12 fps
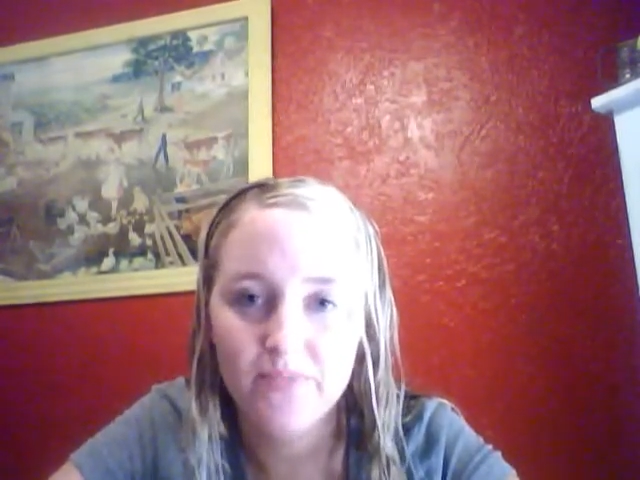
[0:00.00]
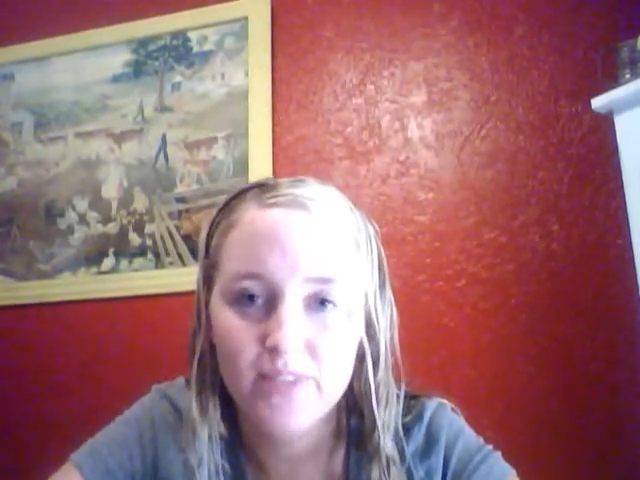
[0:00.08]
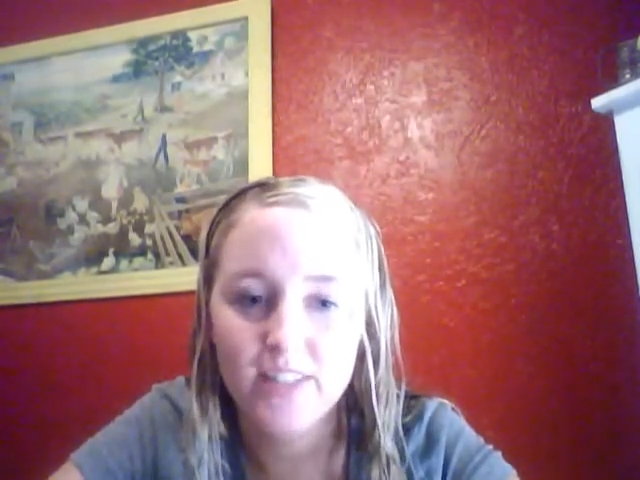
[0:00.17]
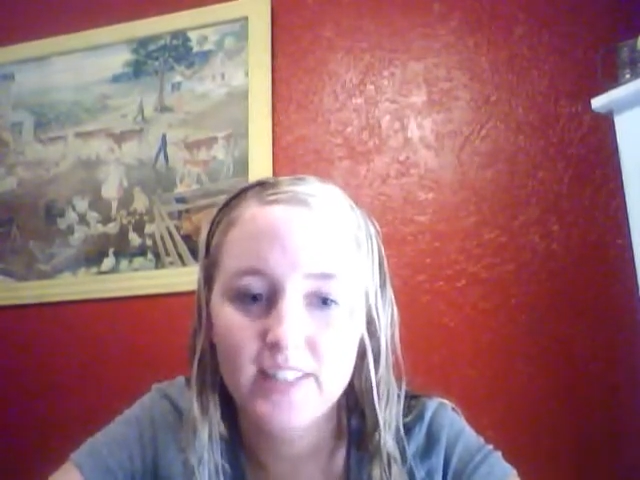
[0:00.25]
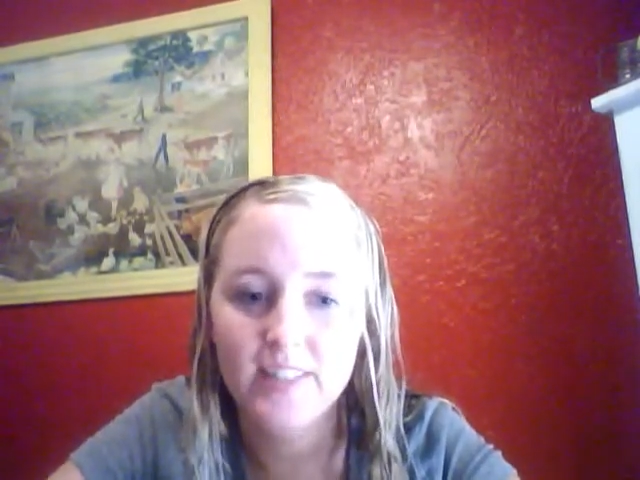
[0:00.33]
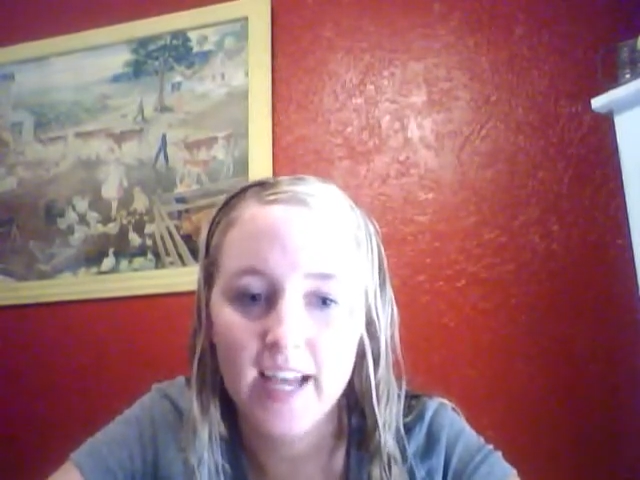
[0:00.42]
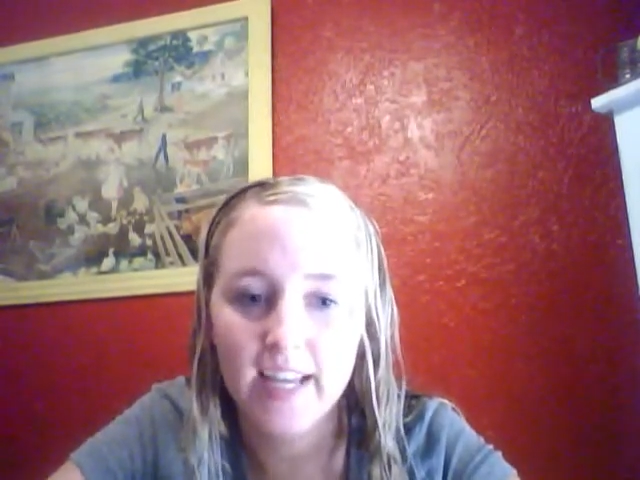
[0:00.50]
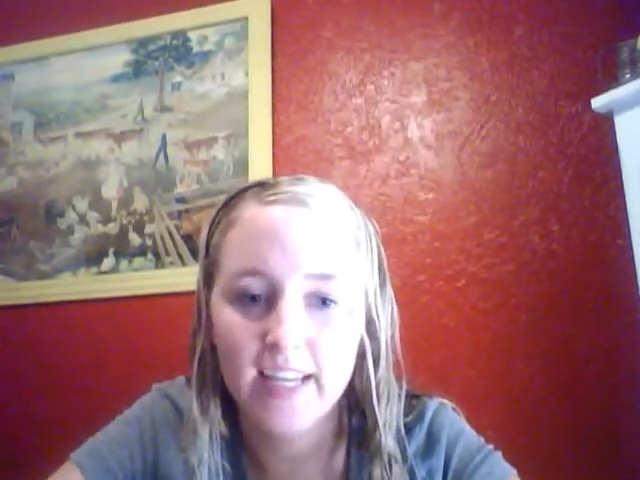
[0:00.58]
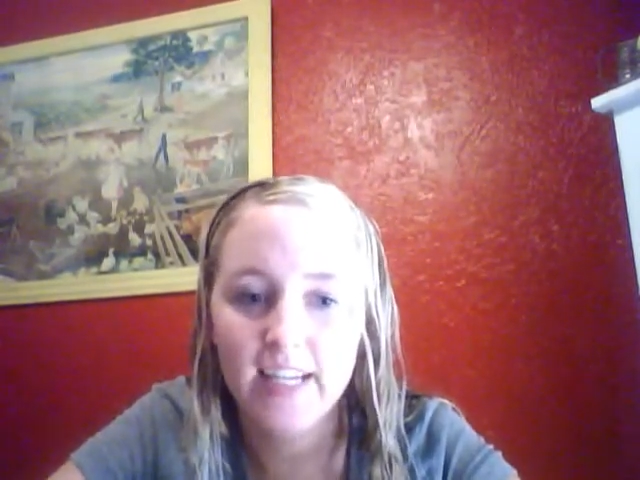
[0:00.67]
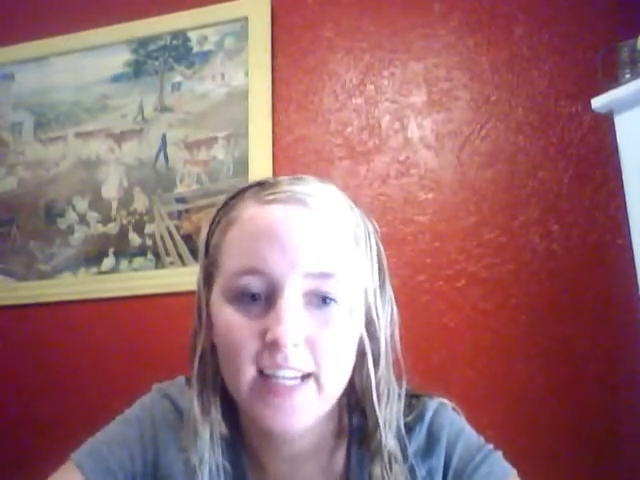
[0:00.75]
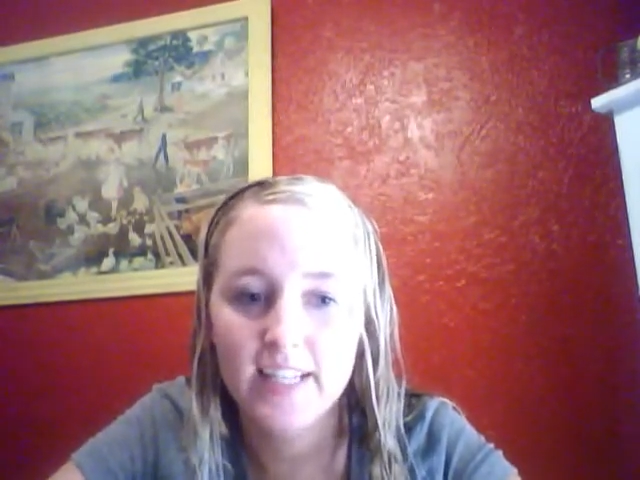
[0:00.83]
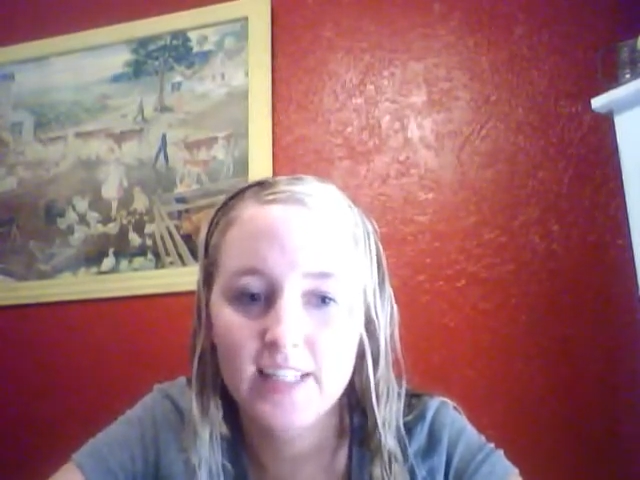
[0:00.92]
The
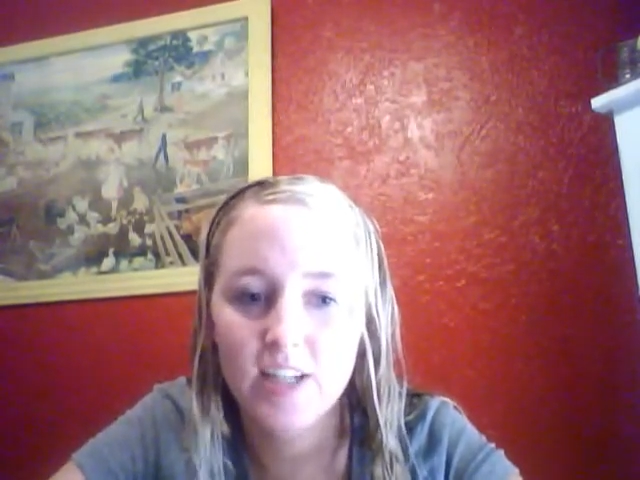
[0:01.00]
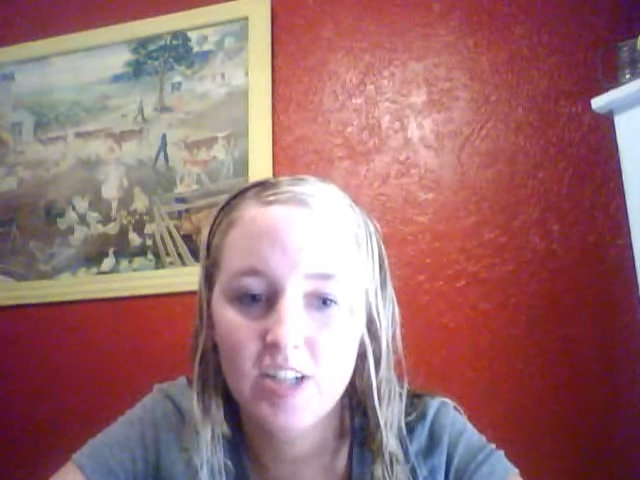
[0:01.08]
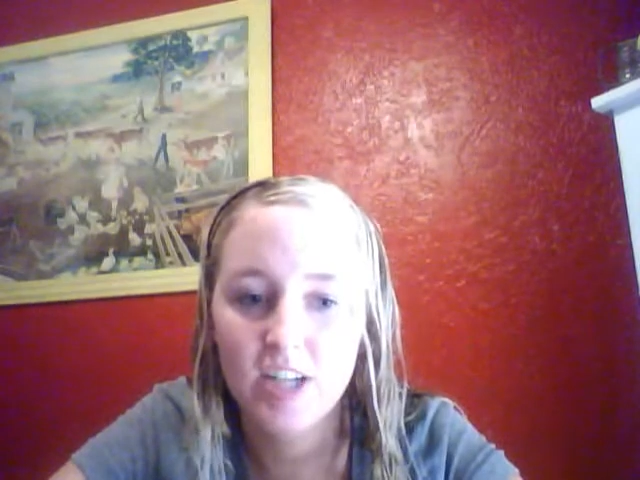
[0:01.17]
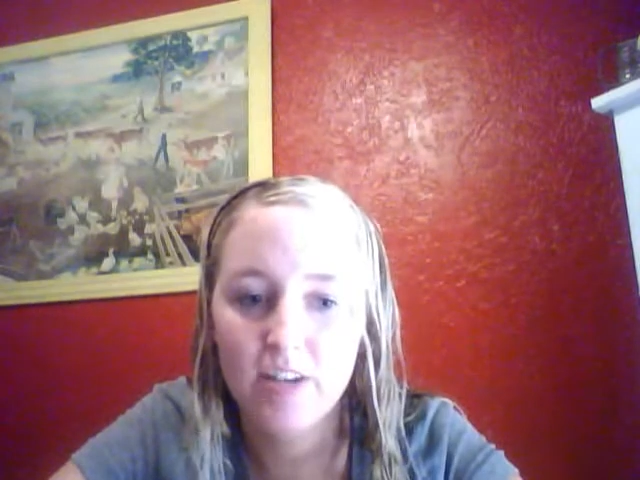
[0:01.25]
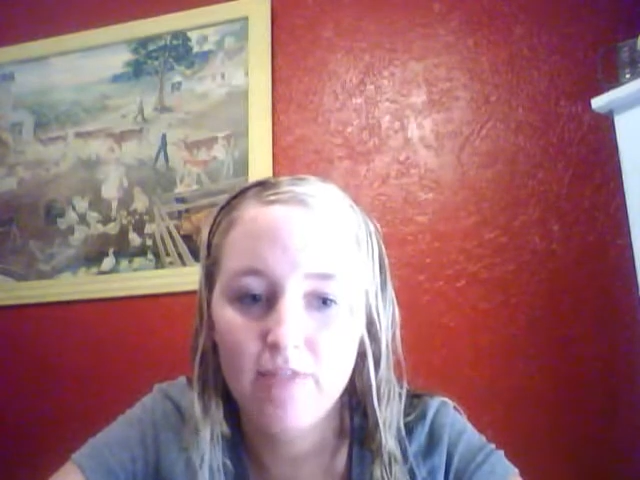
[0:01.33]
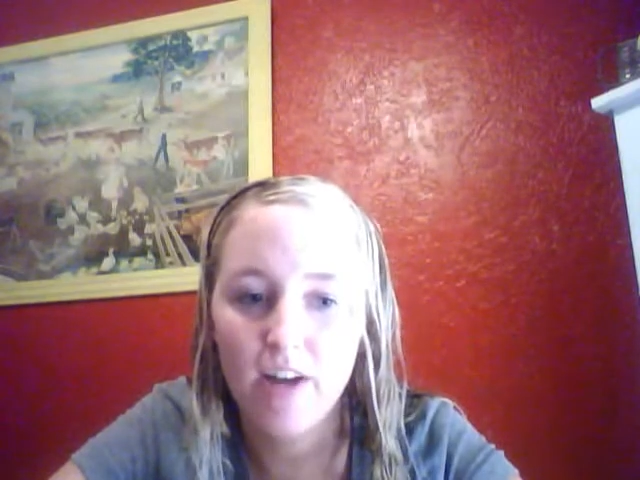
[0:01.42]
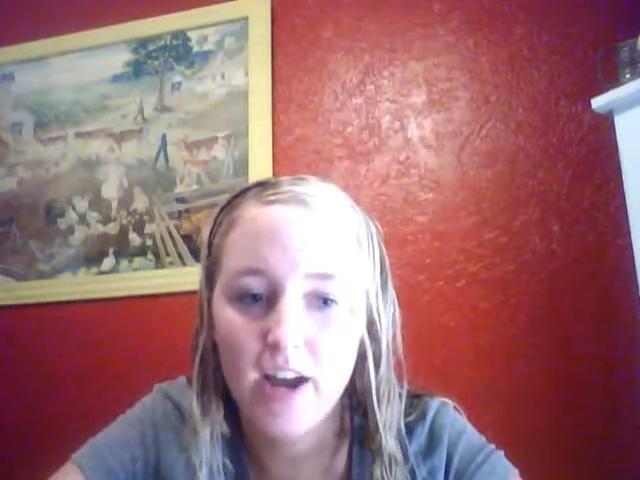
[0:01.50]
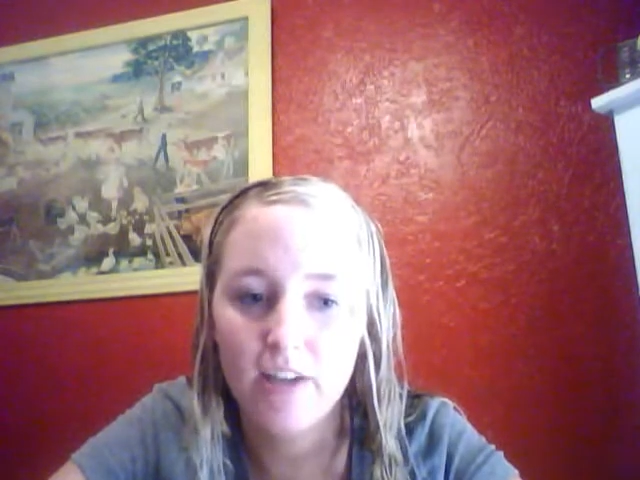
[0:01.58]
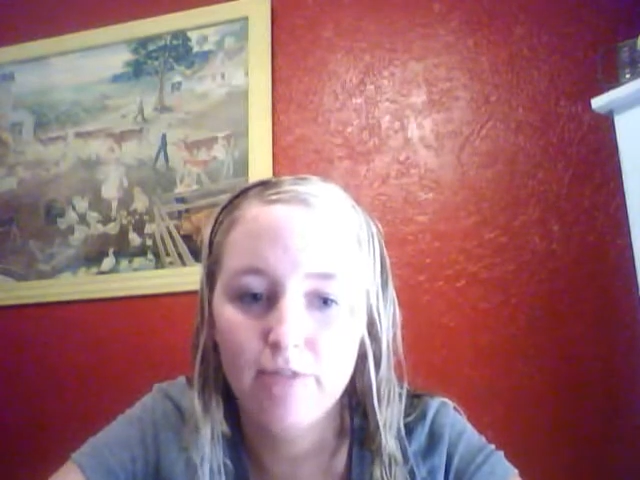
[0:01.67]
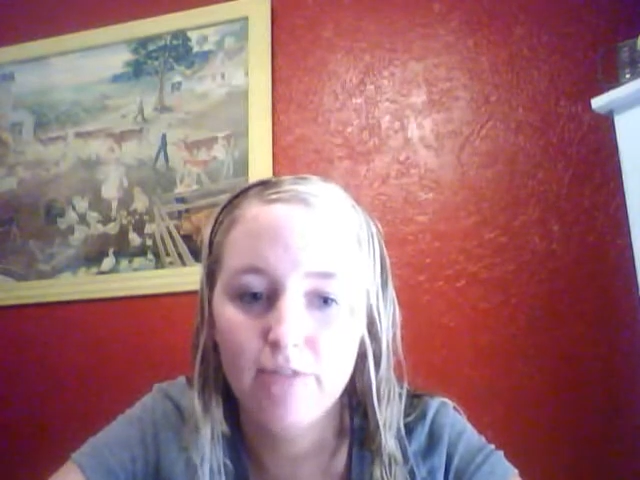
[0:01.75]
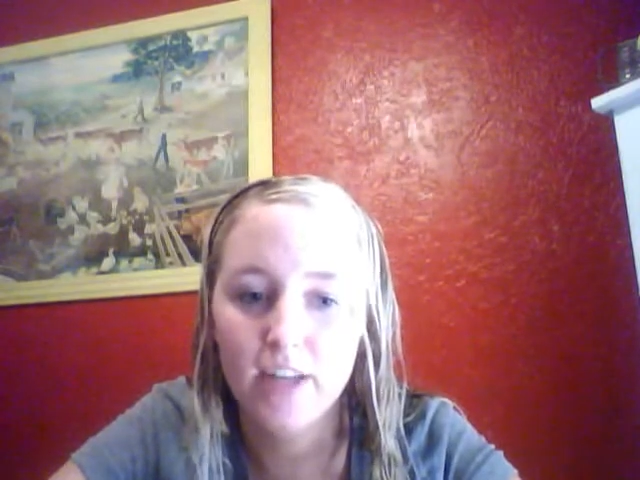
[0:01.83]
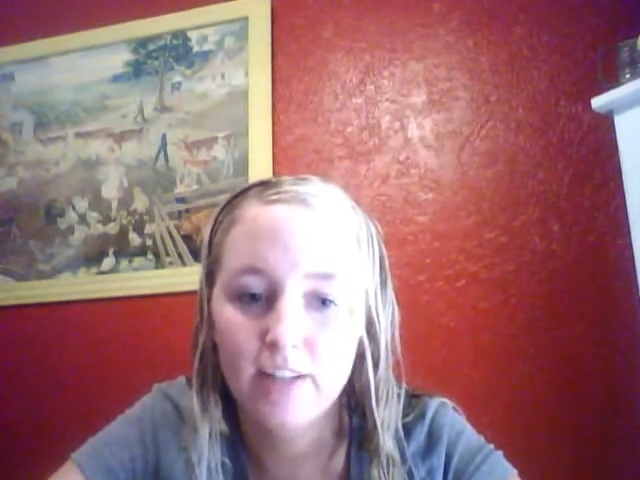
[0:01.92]
second is identify
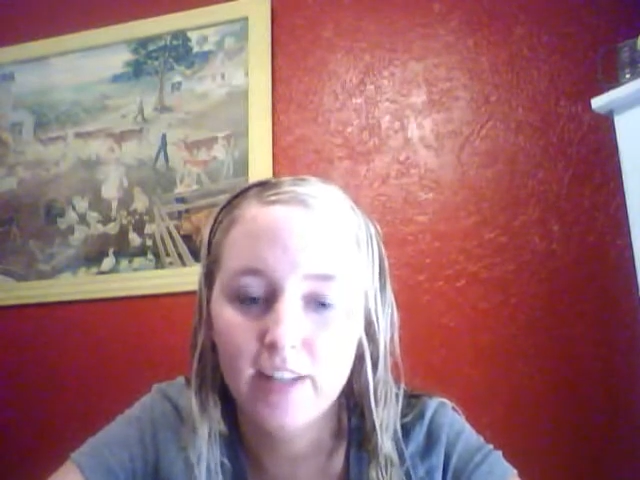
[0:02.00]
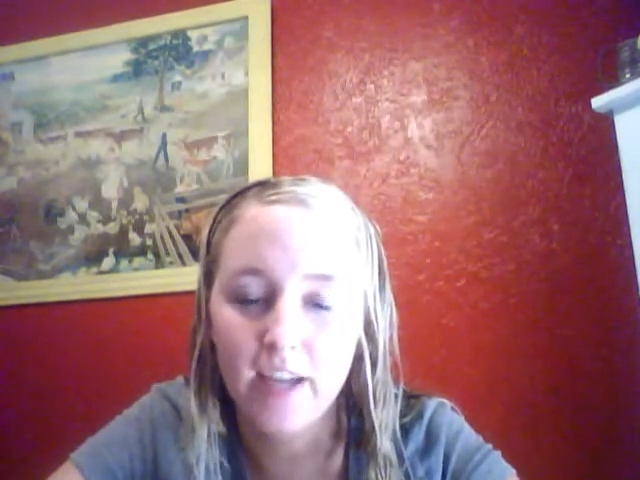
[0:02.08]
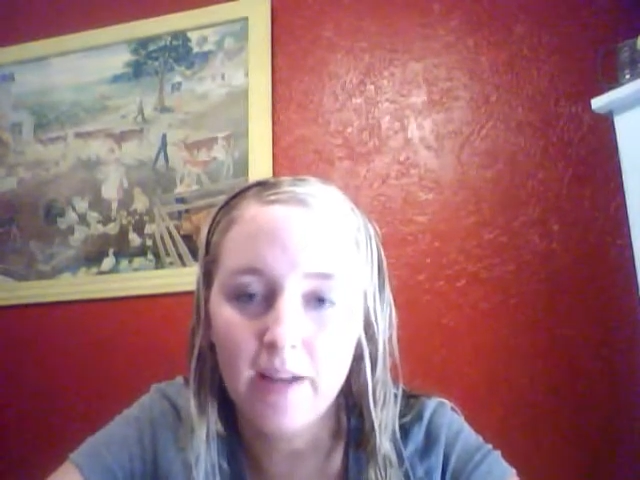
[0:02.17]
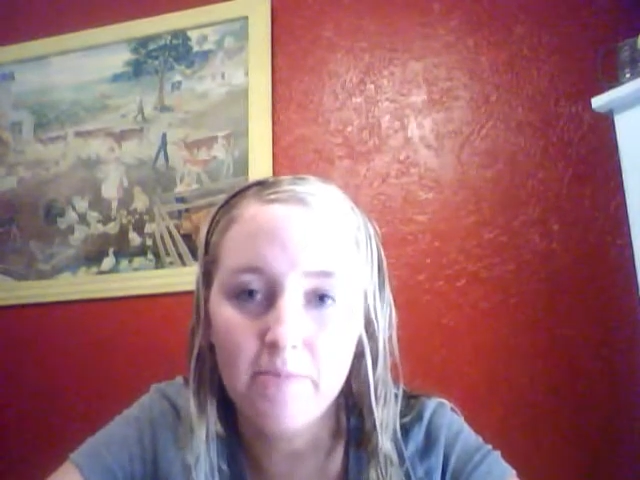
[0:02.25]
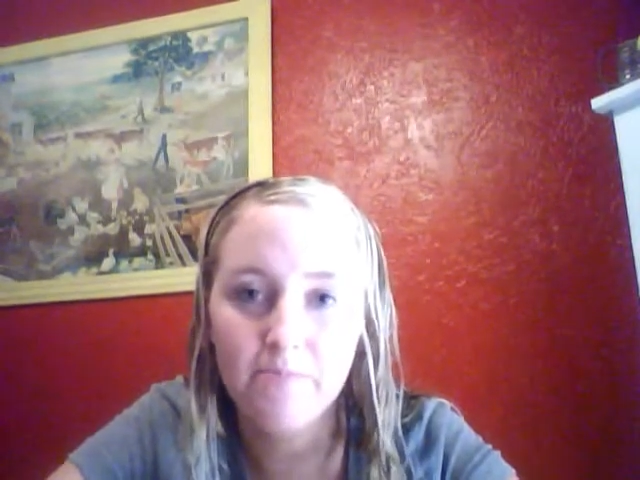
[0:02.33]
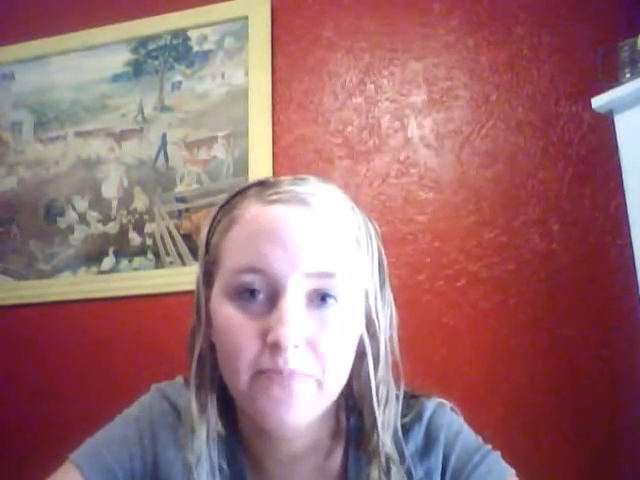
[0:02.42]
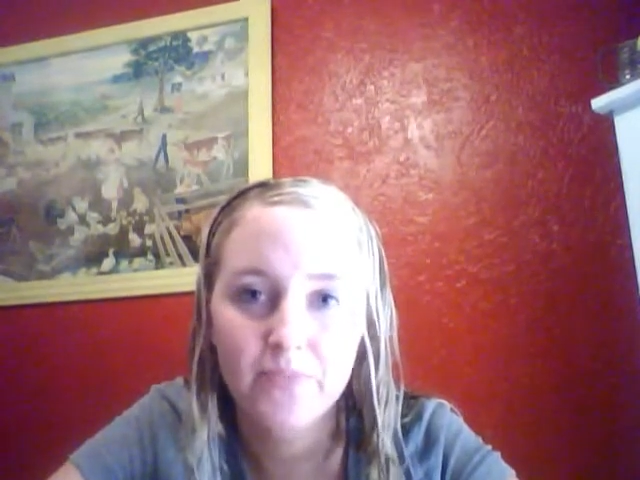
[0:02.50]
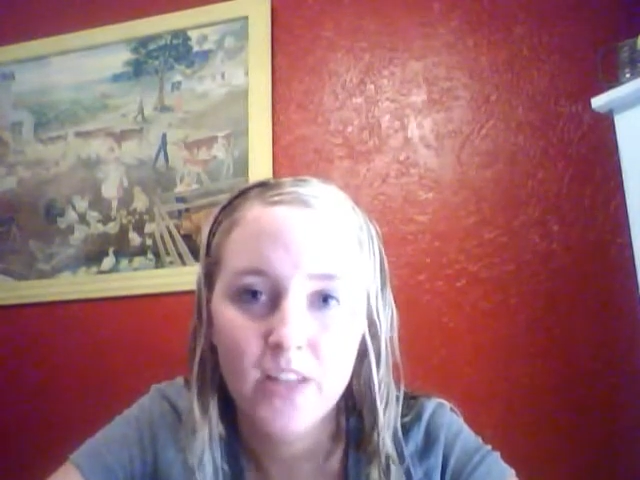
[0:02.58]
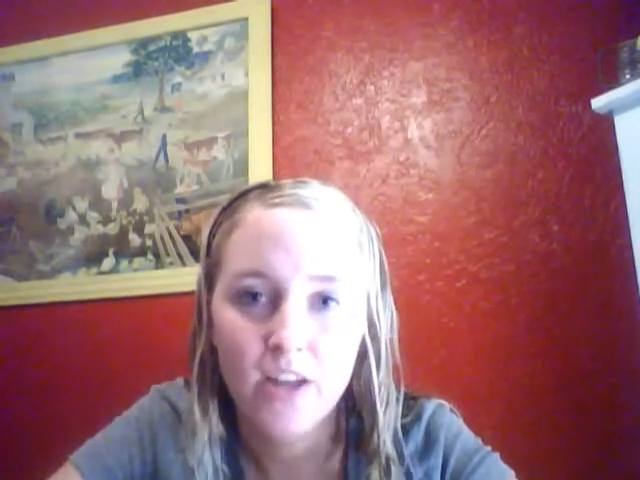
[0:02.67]
a feeling.